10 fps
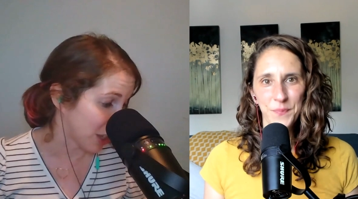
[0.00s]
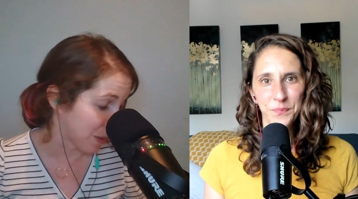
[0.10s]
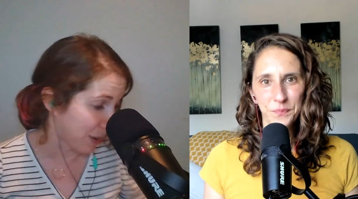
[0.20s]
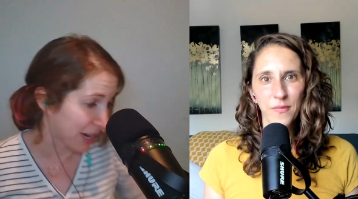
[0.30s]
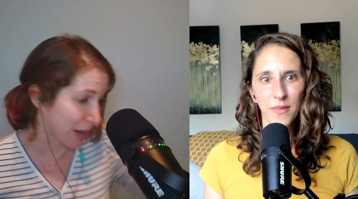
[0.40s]

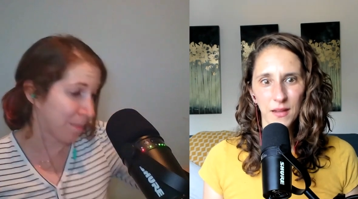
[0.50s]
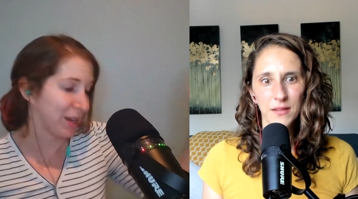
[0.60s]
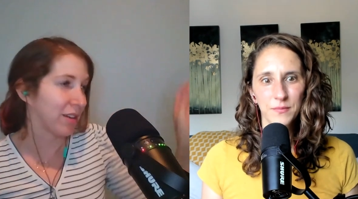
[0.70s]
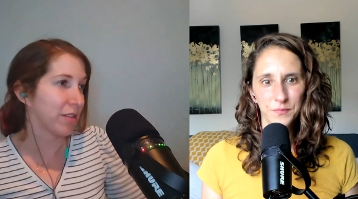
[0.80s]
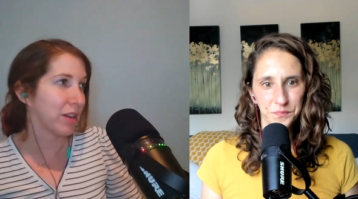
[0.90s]
Speaker 1: like pick
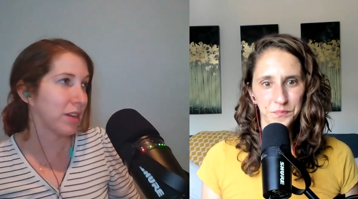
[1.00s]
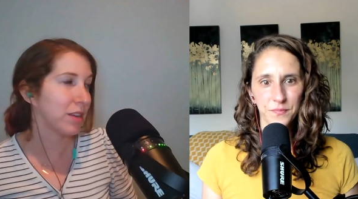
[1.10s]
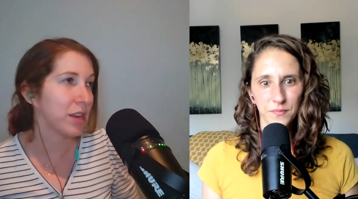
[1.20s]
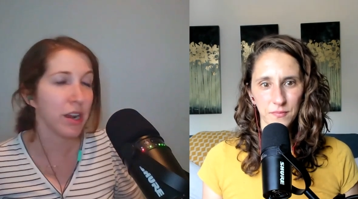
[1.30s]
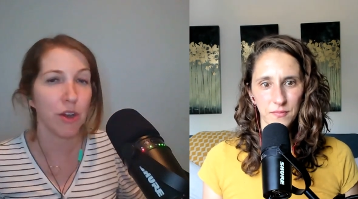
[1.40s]
up and go
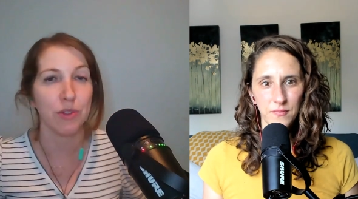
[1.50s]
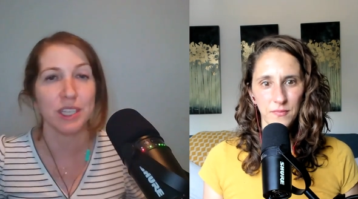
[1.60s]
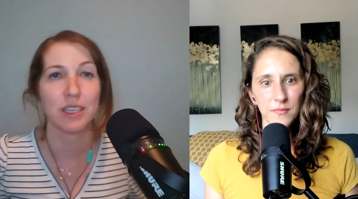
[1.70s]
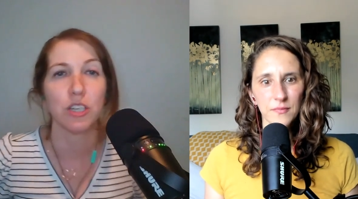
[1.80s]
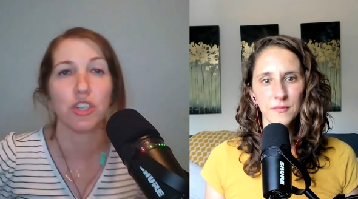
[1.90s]
to, you know,
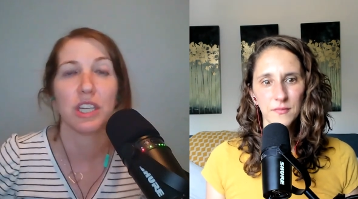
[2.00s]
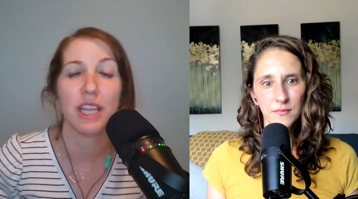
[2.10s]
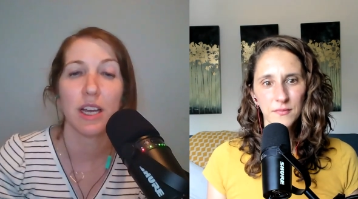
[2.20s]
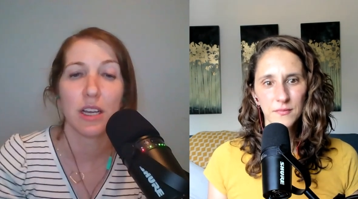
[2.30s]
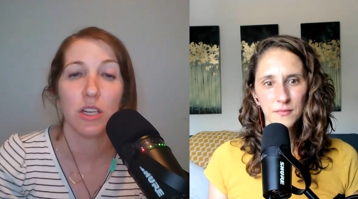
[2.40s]
this country
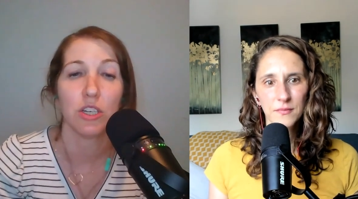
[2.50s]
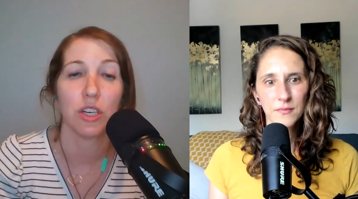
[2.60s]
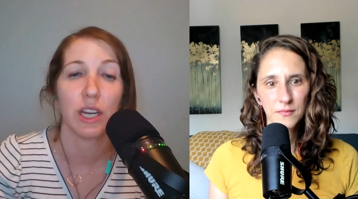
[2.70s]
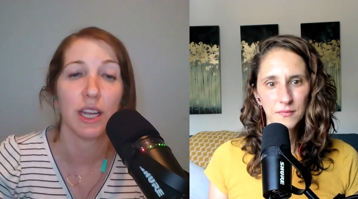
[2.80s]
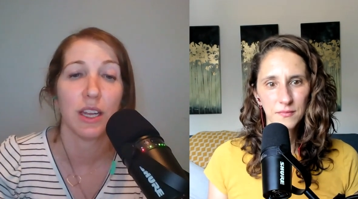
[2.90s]
and that
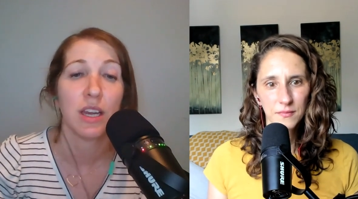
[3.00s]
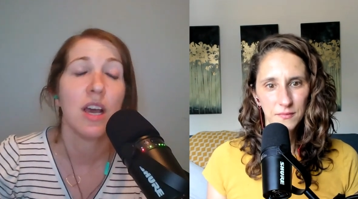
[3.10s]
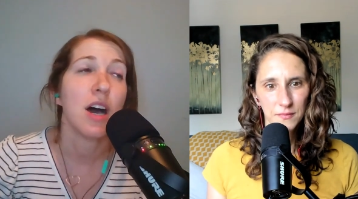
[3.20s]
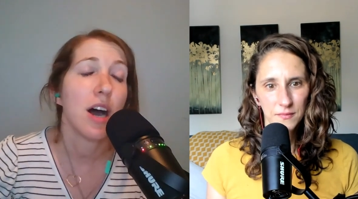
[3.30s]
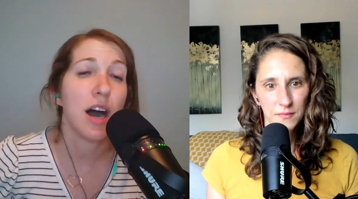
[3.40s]
country.
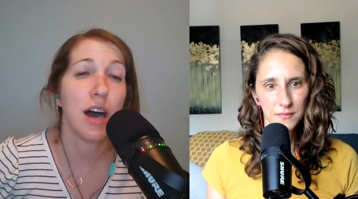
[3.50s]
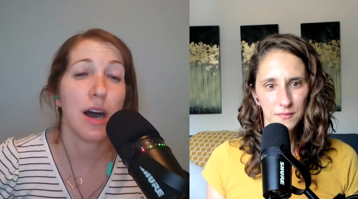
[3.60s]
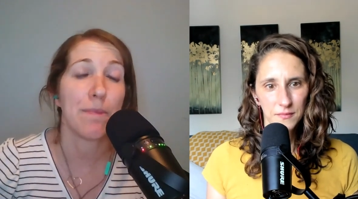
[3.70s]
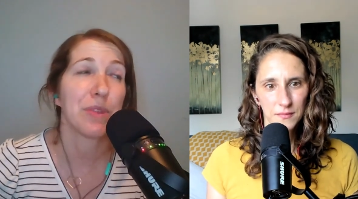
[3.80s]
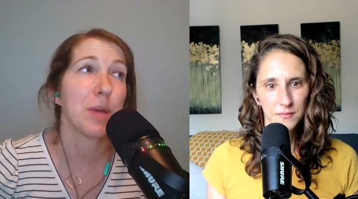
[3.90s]
And,
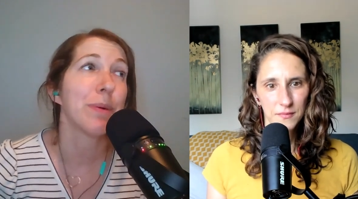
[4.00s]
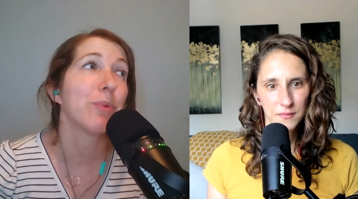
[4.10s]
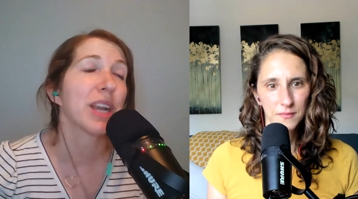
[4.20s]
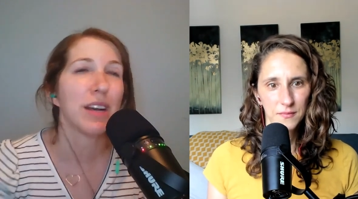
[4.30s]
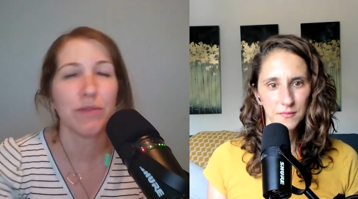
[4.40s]
um,
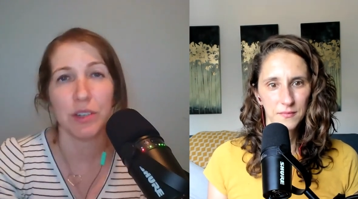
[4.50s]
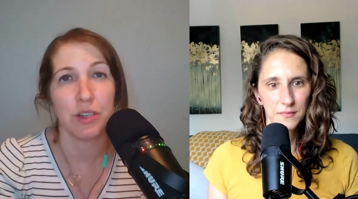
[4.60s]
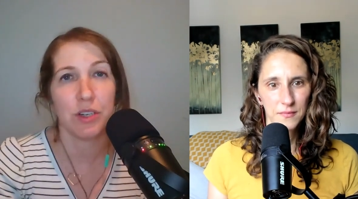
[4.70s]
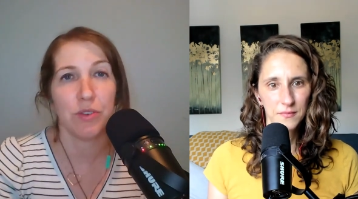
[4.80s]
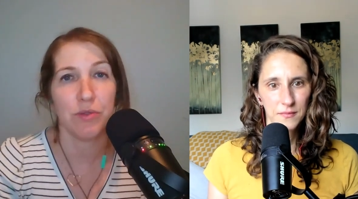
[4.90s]
but
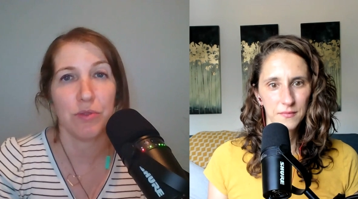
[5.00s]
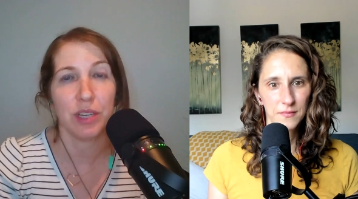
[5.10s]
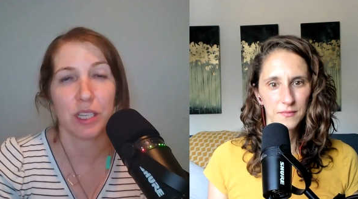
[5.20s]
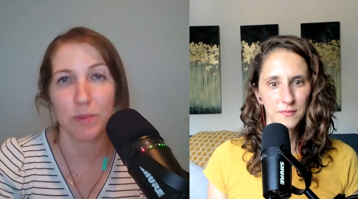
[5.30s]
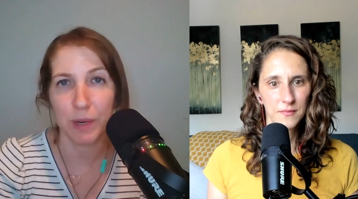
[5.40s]
whatever
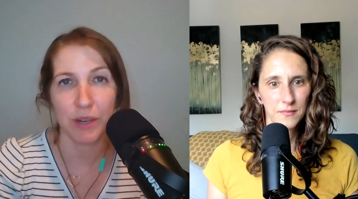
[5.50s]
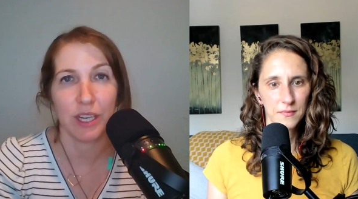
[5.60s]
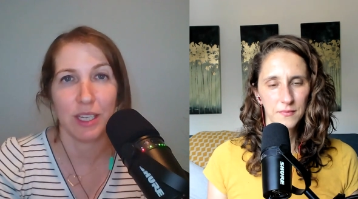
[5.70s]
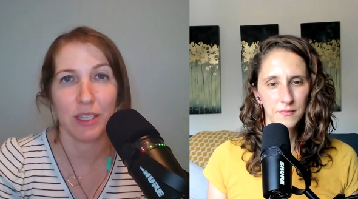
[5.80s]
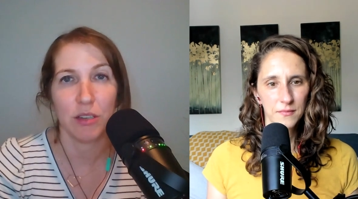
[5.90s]
new
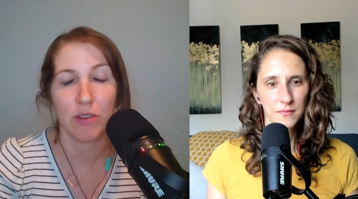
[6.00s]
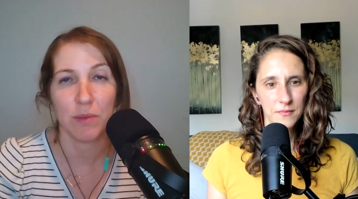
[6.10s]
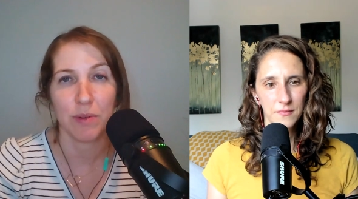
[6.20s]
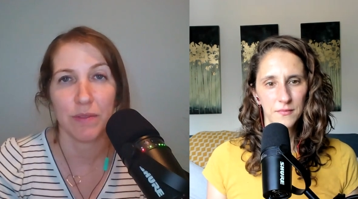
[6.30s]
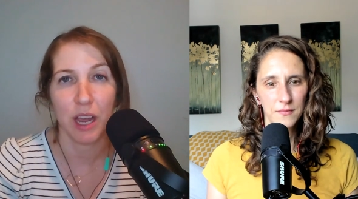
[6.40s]
experience you
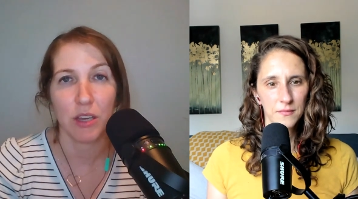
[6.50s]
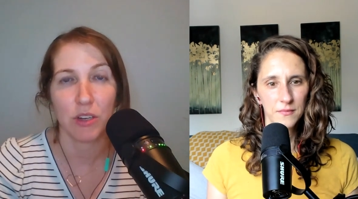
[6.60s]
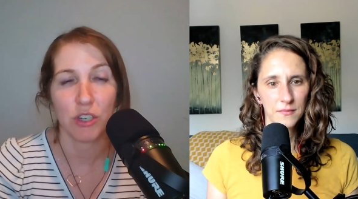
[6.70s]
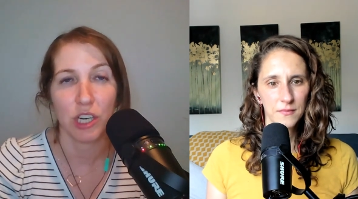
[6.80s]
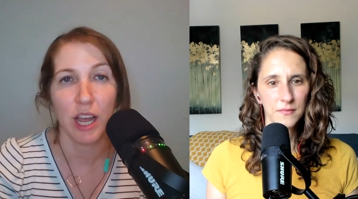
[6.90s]
can
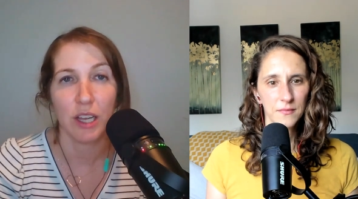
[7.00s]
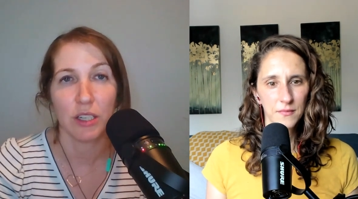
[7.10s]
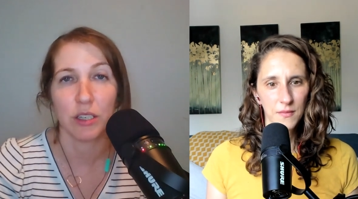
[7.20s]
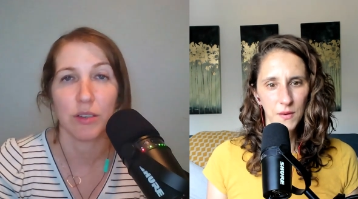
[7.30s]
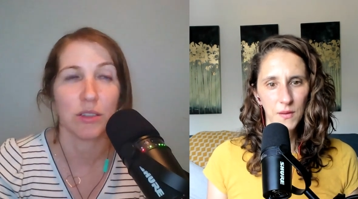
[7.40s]
provide your
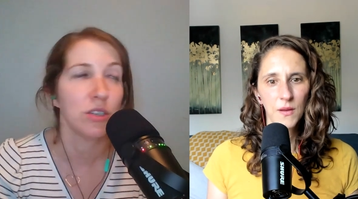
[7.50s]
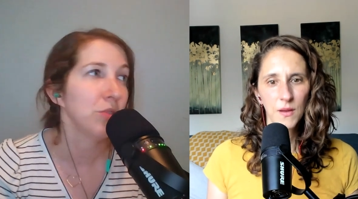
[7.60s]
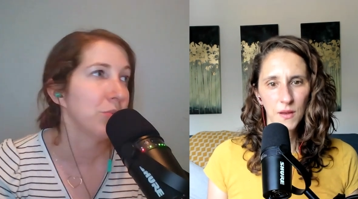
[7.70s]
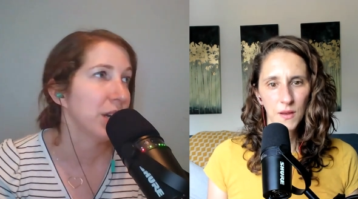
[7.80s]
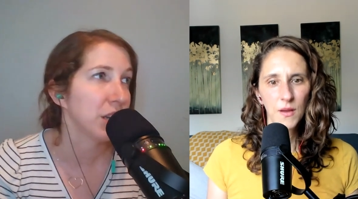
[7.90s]
child, a
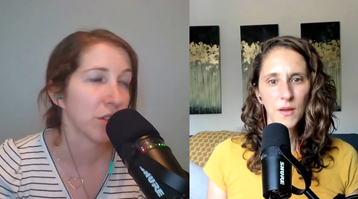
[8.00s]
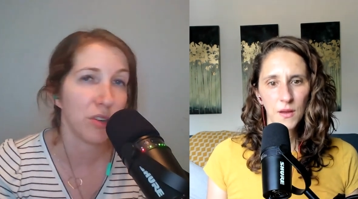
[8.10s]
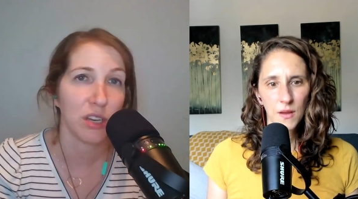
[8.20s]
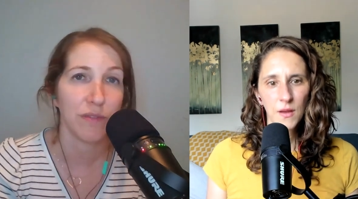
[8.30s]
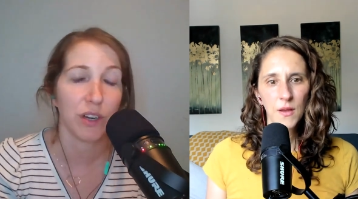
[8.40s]
new way to
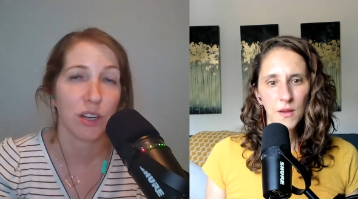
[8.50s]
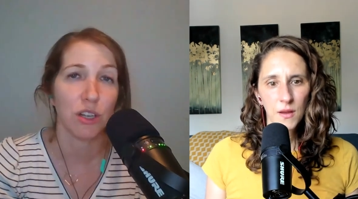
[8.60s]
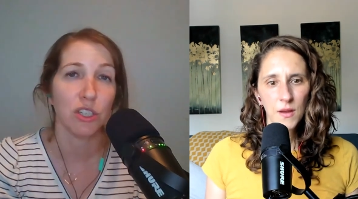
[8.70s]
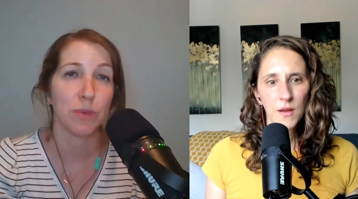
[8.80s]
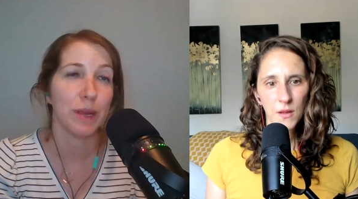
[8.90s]
learn a different
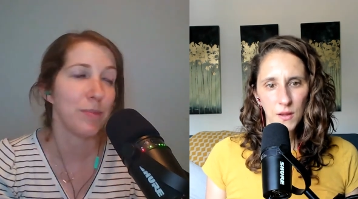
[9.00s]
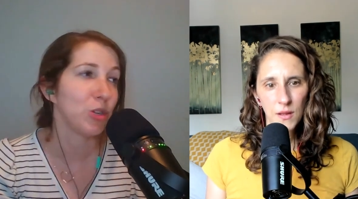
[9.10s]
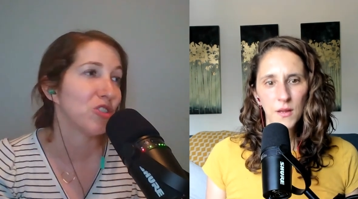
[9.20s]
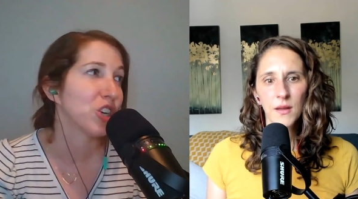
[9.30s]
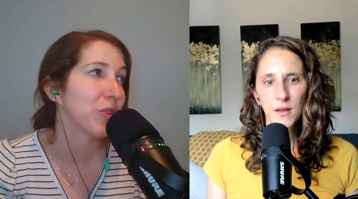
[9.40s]
culture,
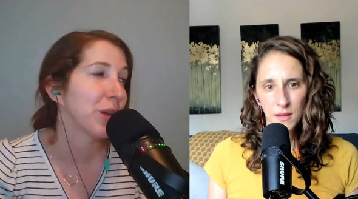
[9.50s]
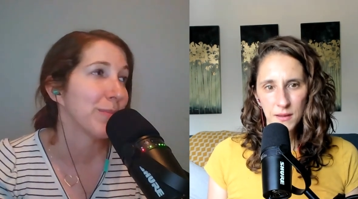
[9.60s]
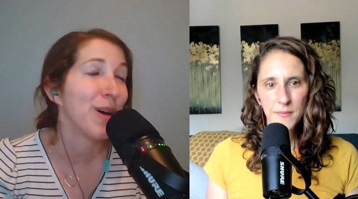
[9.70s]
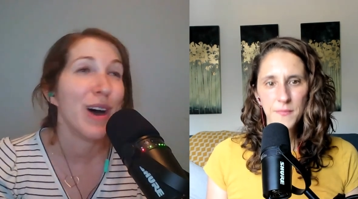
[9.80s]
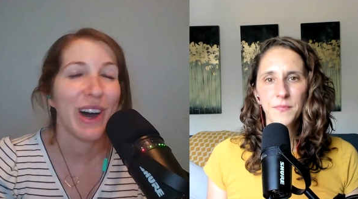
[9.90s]
maybe you show
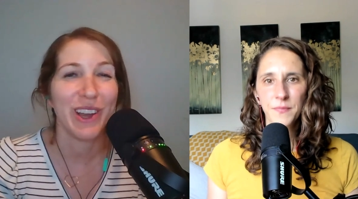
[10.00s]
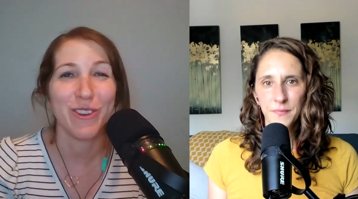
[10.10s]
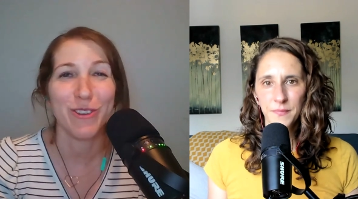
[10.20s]
them on